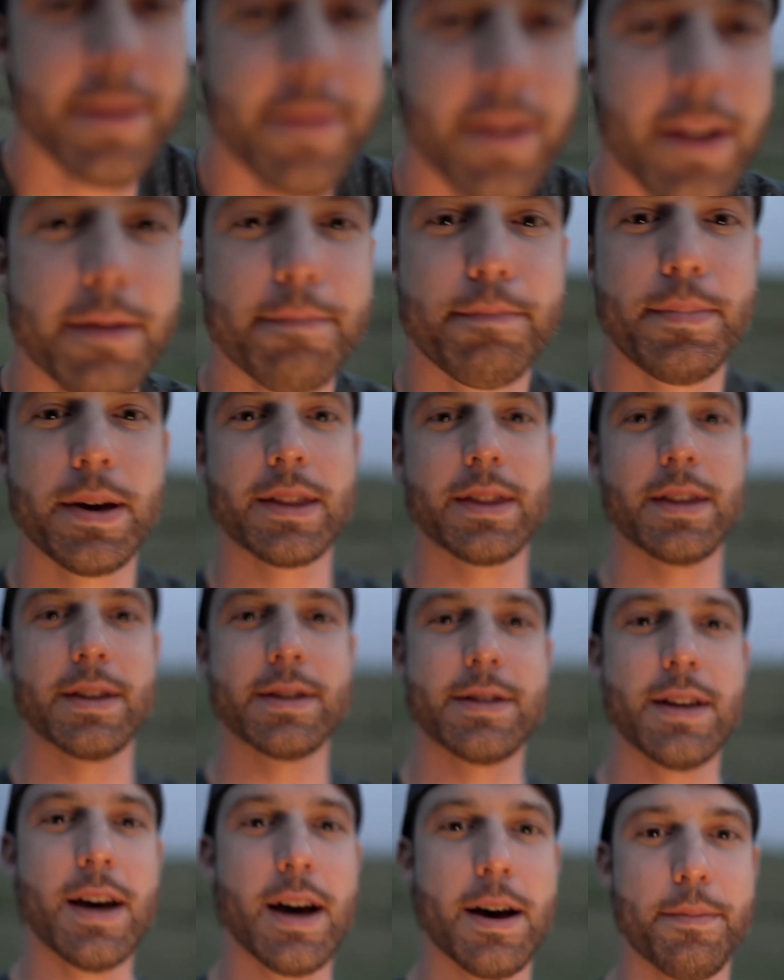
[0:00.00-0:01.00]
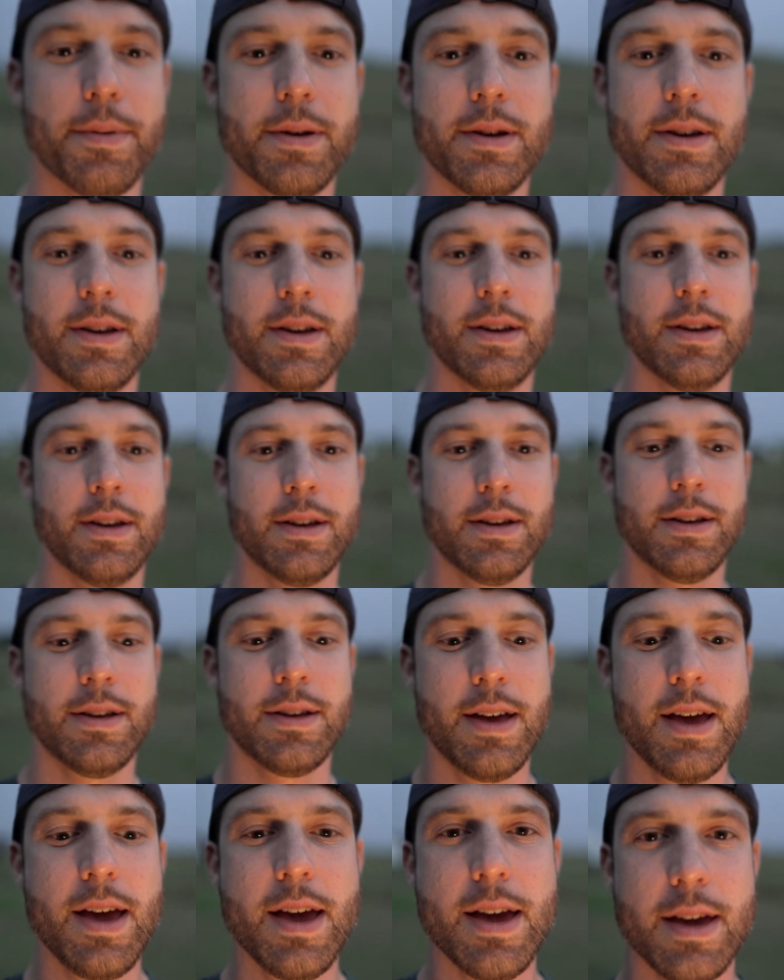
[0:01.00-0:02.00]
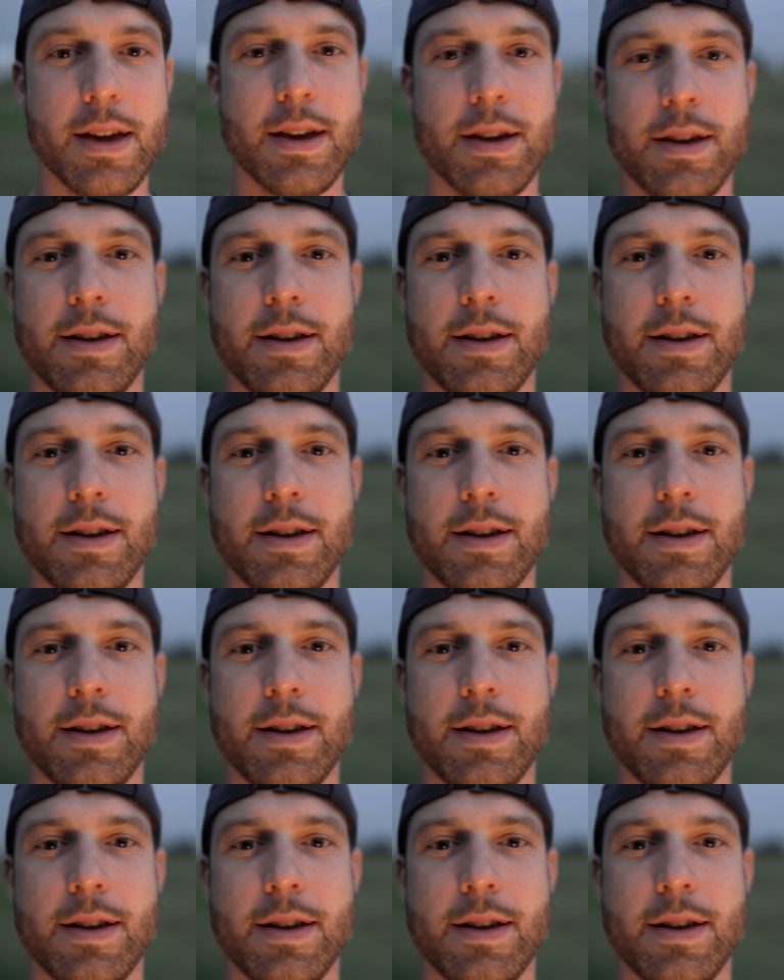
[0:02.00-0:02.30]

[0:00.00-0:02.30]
see if I can pick this up. Hey,